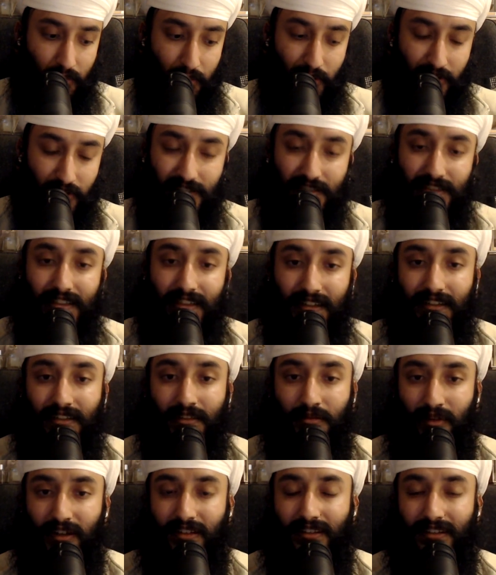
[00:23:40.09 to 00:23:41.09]
upon seeing
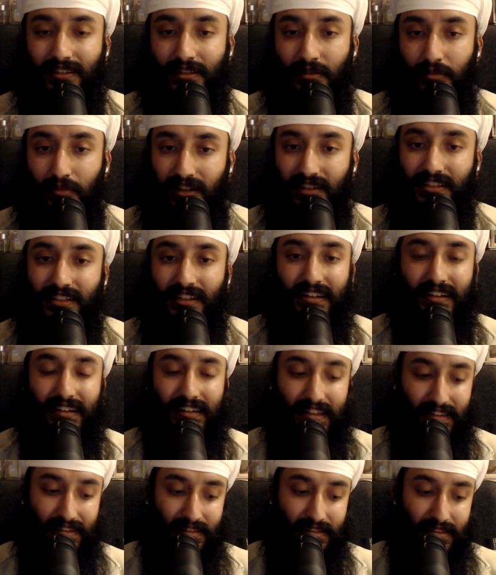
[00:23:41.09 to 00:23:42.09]
the mother, the barsha,
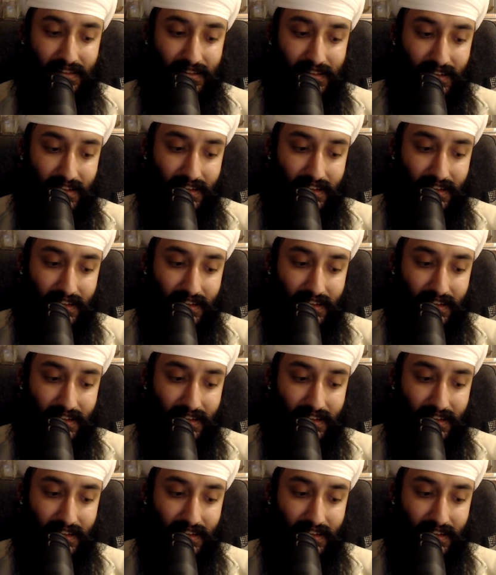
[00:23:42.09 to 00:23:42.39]
the the,